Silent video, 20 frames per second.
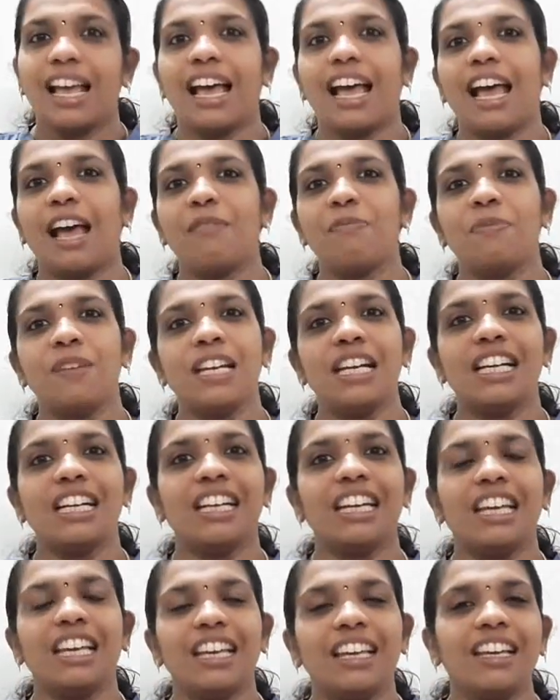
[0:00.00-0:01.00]
Happy
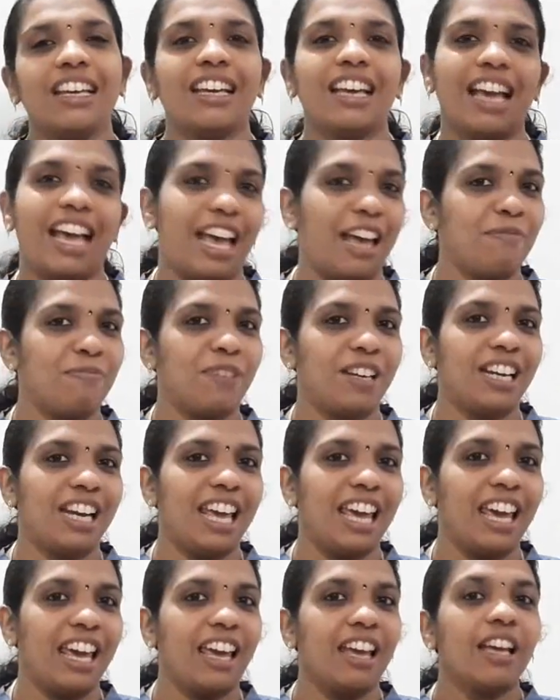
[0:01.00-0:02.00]
learning, happy
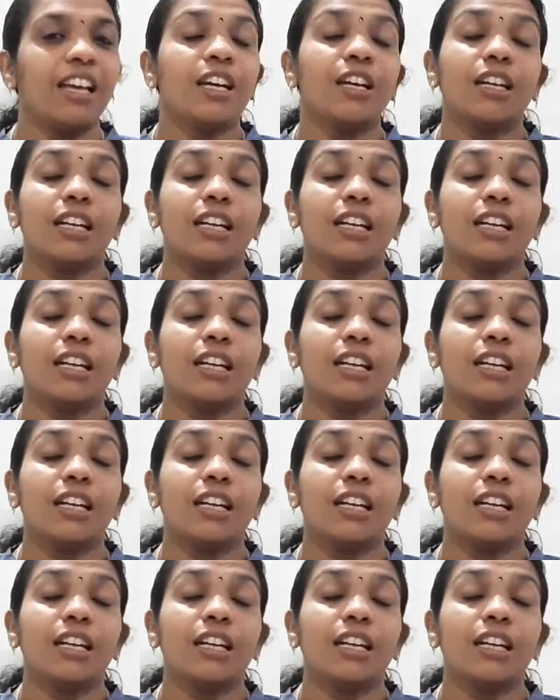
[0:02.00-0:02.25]
day.